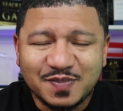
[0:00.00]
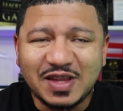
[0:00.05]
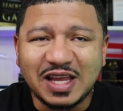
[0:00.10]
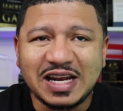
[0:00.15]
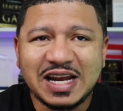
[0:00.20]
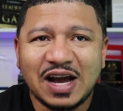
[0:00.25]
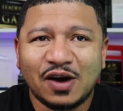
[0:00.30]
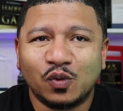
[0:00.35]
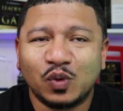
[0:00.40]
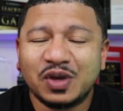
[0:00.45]

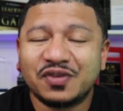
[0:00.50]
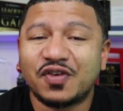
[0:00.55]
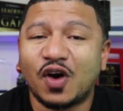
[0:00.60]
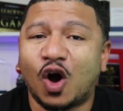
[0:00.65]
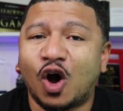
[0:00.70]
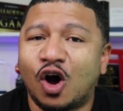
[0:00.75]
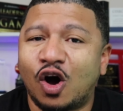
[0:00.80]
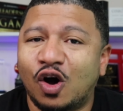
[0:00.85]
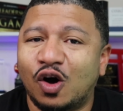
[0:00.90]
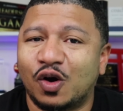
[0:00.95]
Now we've
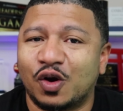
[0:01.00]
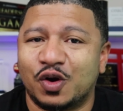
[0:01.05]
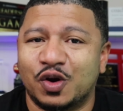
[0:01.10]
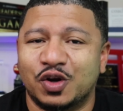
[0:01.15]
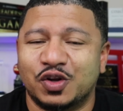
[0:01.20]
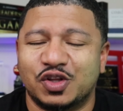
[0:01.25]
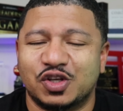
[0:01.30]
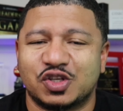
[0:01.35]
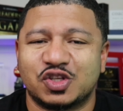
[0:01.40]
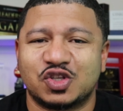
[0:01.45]
all
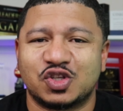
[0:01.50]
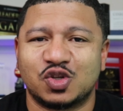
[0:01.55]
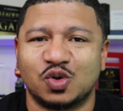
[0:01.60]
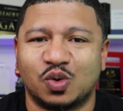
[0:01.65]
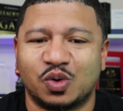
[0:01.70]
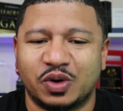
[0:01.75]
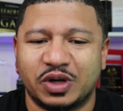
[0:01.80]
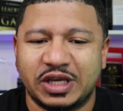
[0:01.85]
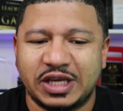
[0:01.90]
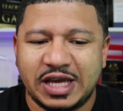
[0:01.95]
heard the
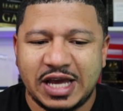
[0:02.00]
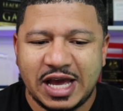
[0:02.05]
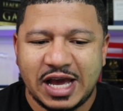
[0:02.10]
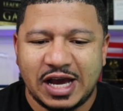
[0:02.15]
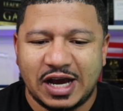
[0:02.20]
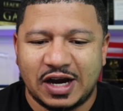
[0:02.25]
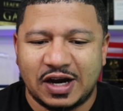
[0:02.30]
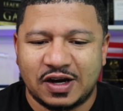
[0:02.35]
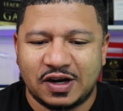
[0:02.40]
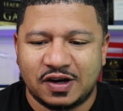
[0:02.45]
story
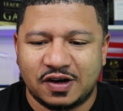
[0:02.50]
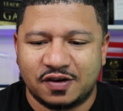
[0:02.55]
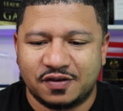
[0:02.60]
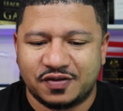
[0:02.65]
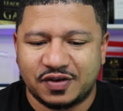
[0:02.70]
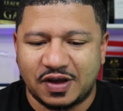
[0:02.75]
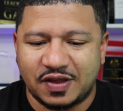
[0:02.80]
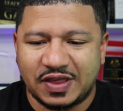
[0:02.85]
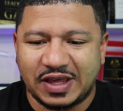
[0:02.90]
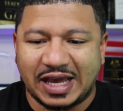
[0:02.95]

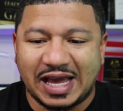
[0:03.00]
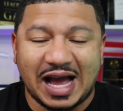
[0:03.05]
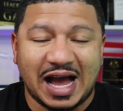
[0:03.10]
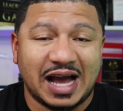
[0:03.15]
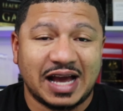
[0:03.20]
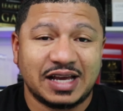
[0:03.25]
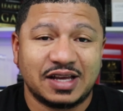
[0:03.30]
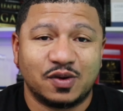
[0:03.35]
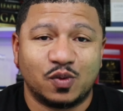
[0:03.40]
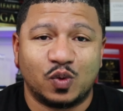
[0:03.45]
of the
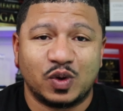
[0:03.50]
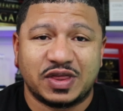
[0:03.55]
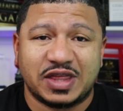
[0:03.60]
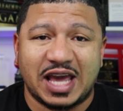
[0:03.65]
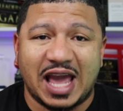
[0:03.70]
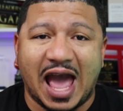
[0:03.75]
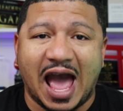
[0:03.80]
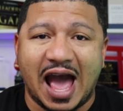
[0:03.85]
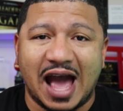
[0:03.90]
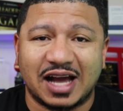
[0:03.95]
guy with the
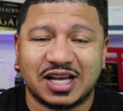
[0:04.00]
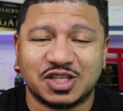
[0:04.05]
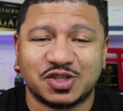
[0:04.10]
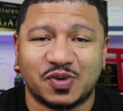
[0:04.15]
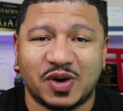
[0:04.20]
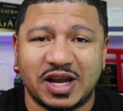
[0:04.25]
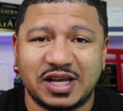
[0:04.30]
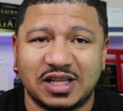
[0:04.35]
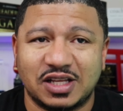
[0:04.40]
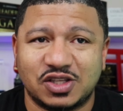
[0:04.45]
axe,
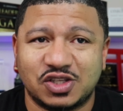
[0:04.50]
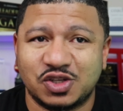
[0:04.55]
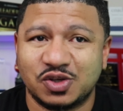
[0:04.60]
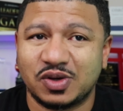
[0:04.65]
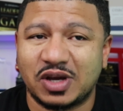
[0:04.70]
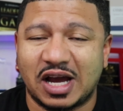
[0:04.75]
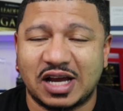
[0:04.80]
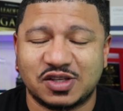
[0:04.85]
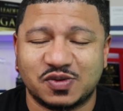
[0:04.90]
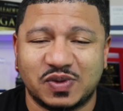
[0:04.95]
right? The 2
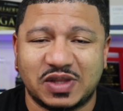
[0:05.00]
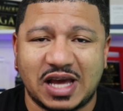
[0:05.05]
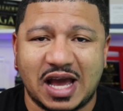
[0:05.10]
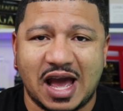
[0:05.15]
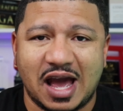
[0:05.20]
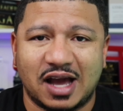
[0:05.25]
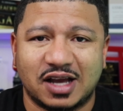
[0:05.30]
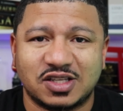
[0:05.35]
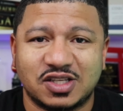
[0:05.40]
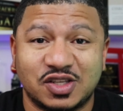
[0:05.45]
guys with the
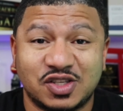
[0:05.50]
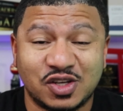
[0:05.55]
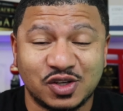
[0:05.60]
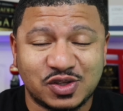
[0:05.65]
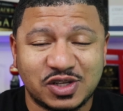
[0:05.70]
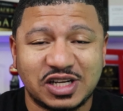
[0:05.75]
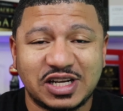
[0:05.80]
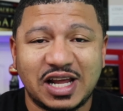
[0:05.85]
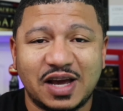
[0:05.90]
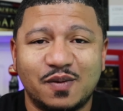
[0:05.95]
axe. So
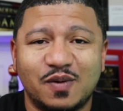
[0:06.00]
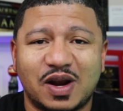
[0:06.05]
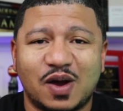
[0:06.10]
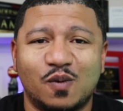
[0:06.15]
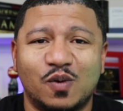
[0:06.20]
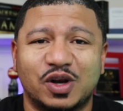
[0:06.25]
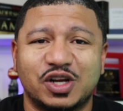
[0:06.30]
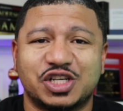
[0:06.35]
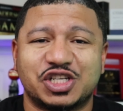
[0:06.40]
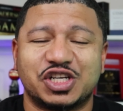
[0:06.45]
today what I
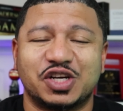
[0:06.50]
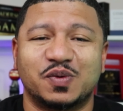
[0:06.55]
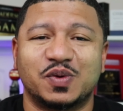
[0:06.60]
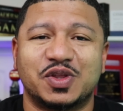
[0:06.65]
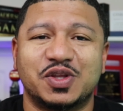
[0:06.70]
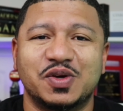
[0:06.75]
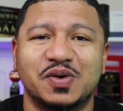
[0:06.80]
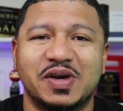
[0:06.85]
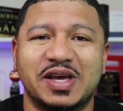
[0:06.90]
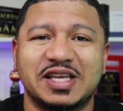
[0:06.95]
wanna share
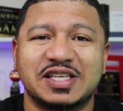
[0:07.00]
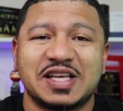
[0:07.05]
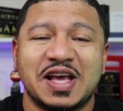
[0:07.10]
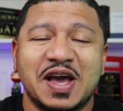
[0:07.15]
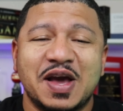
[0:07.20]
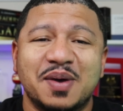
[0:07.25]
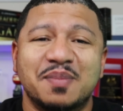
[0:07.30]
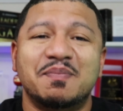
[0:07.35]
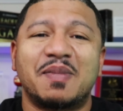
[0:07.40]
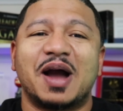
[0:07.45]
with you is
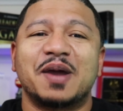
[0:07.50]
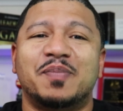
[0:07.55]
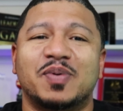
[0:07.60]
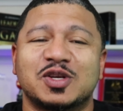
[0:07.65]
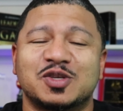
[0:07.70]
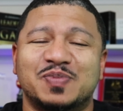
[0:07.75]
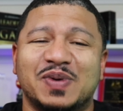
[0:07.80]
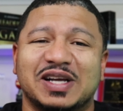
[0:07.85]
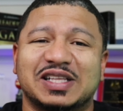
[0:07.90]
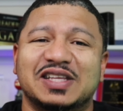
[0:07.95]
my
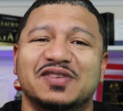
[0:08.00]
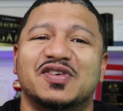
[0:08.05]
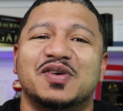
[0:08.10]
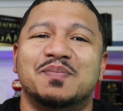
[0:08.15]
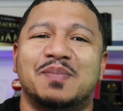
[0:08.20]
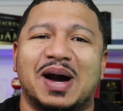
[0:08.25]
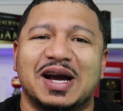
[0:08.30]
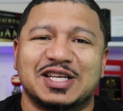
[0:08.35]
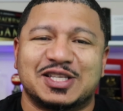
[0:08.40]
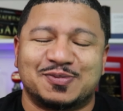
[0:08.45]
perspective and
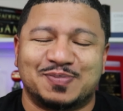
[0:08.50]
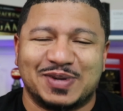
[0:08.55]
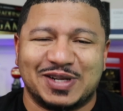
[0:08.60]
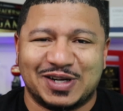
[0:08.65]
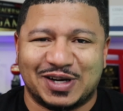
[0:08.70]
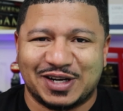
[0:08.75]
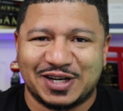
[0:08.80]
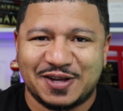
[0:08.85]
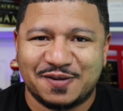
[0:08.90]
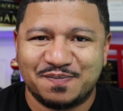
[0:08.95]
my spin
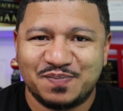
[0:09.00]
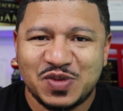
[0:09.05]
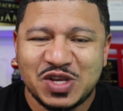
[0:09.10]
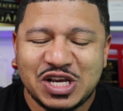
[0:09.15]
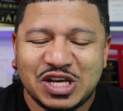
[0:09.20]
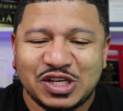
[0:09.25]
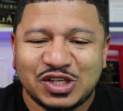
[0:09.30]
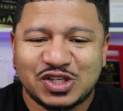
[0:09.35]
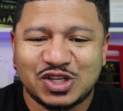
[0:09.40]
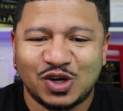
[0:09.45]
on it.
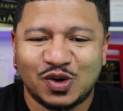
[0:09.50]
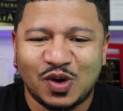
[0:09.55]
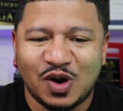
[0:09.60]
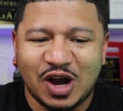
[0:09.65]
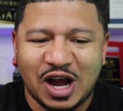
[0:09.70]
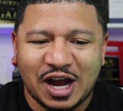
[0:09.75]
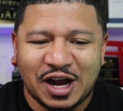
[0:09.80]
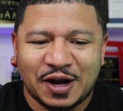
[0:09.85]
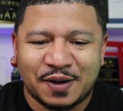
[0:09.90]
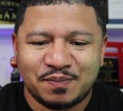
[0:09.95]
So
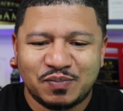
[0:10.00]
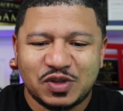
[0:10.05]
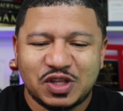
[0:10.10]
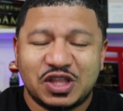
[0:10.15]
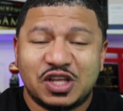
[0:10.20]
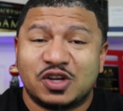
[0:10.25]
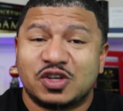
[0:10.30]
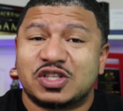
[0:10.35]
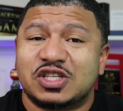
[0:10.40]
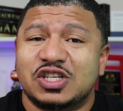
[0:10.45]

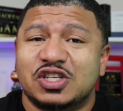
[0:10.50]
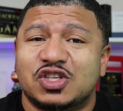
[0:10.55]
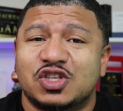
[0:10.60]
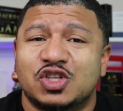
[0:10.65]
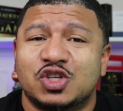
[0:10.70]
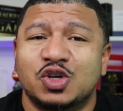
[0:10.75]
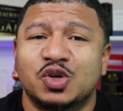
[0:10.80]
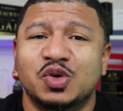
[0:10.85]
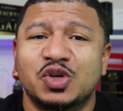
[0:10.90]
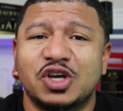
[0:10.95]
there's these
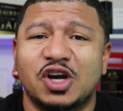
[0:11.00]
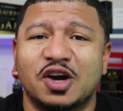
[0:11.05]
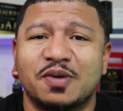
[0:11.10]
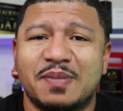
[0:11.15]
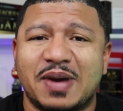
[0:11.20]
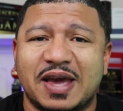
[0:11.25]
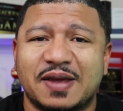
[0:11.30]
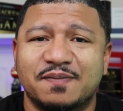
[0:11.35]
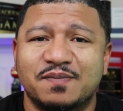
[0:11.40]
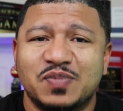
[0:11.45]
2 young
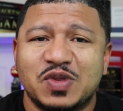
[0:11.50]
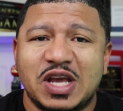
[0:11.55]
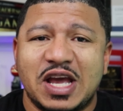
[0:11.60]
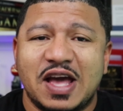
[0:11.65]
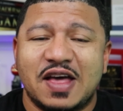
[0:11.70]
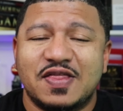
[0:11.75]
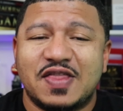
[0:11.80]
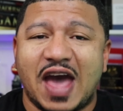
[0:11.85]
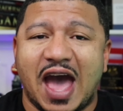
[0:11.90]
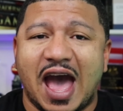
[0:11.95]
men
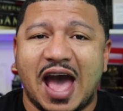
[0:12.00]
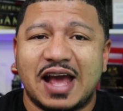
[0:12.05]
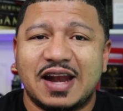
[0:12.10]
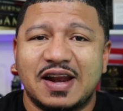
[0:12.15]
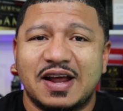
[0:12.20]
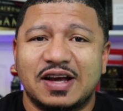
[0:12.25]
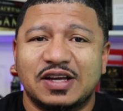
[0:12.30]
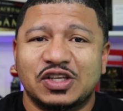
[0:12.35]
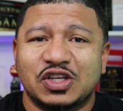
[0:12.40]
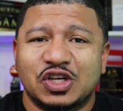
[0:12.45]
that,
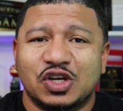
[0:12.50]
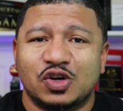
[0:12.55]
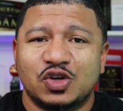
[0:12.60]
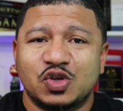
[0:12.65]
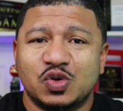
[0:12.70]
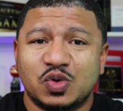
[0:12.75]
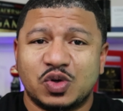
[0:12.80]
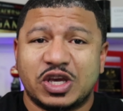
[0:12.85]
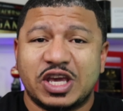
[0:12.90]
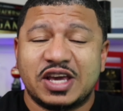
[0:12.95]

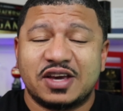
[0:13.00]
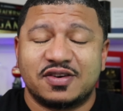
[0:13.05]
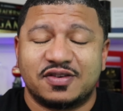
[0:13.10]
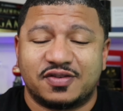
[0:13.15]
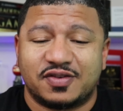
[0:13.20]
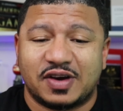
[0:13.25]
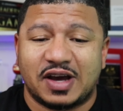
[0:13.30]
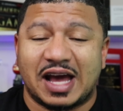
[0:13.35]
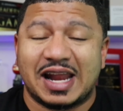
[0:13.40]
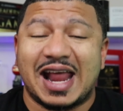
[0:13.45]
you
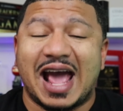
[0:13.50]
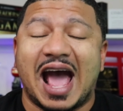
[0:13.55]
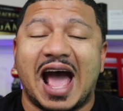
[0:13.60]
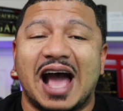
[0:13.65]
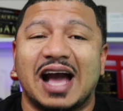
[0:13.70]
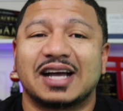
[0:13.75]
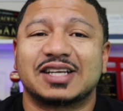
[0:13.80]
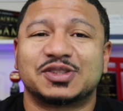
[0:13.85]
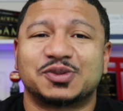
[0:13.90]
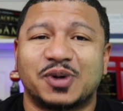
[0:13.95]
give an
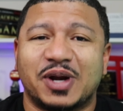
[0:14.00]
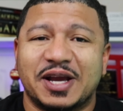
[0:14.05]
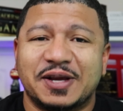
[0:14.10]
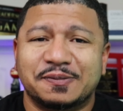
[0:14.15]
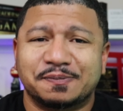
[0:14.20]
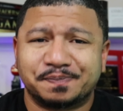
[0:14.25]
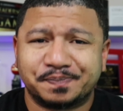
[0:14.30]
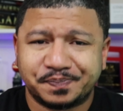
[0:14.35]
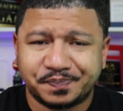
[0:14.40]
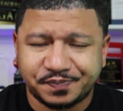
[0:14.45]
axe, right?